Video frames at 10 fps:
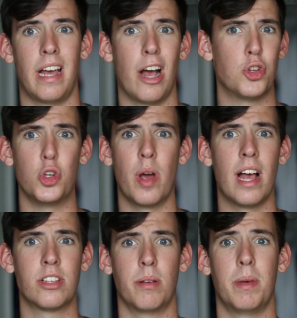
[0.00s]
How should you
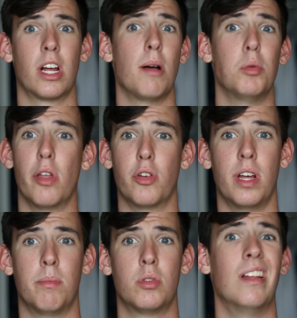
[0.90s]
ask them? And a couple other
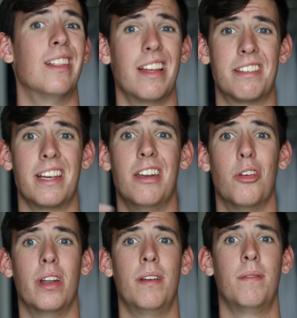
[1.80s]
tips. Let's get
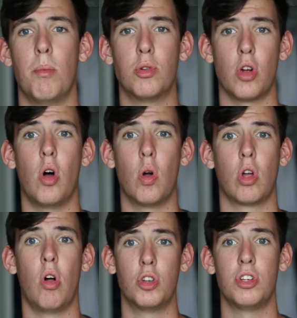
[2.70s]
into it. Almost all
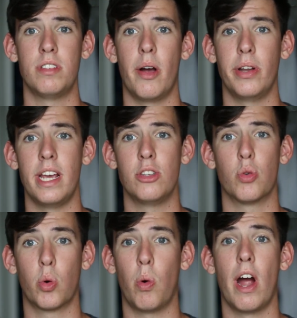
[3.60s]
colleges nowadays
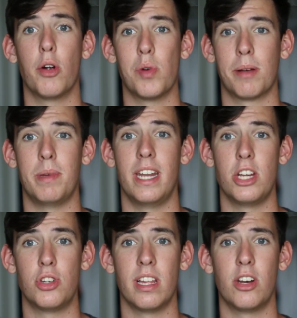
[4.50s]
require
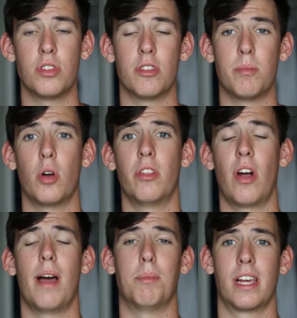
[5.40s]
recommendation letters as part of
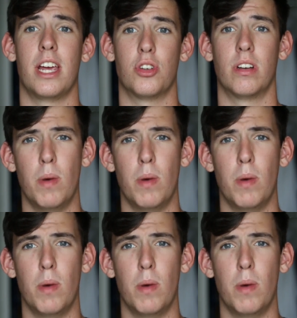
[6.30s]
their application.